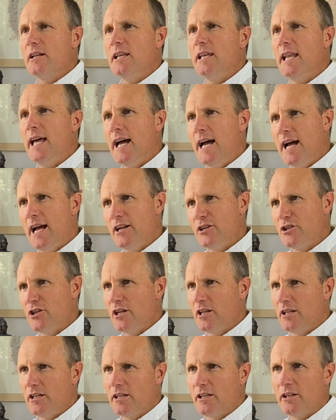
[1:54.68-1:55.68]
larger
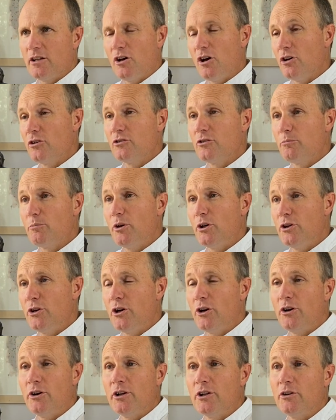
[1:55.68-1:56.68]
little
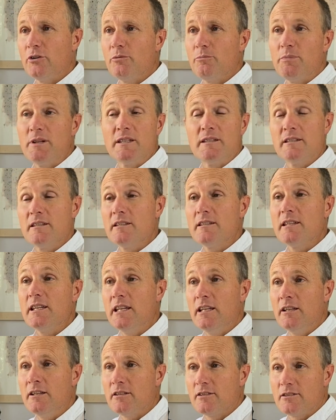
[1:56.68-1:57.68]
entrepreneurial business
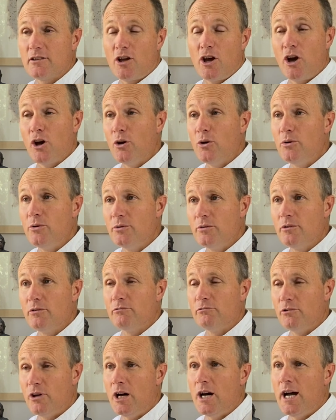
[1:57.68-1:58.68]
in its own
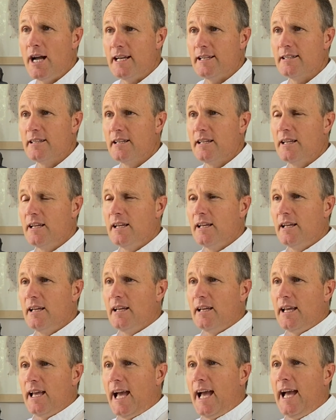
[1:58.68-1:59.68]
right.
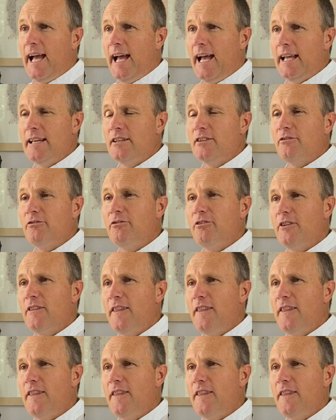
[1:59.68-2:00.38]
And for